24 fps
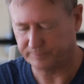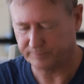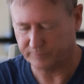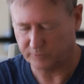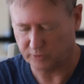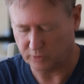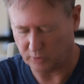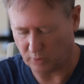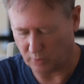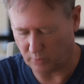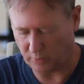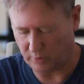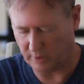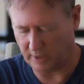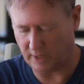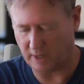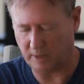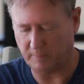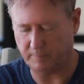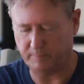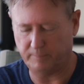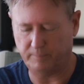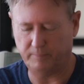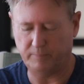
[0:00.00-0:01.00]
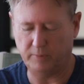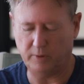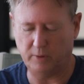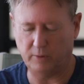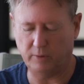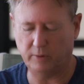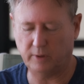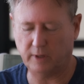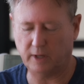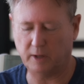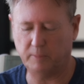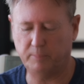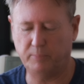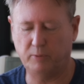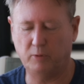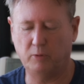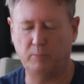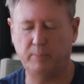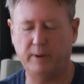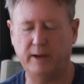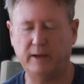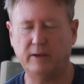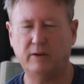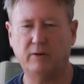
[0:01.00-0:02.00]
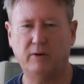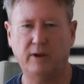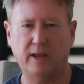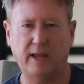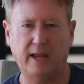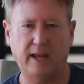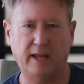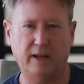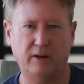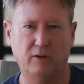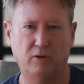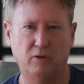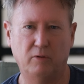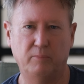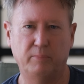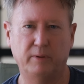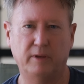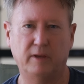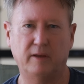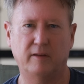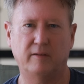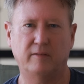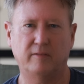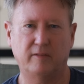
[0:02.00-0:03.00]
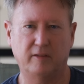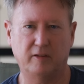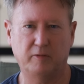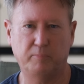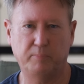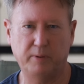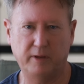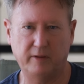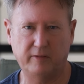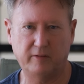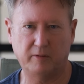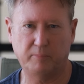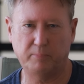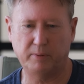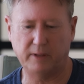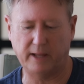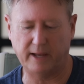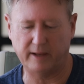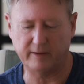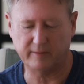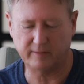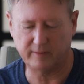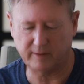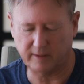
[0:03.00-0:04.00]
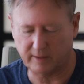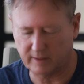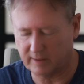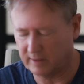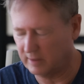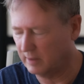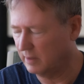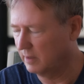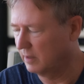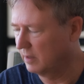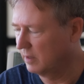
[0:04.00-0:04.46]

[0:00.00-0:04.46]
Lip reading: so you gotta pull back your handle, because this piece of plastic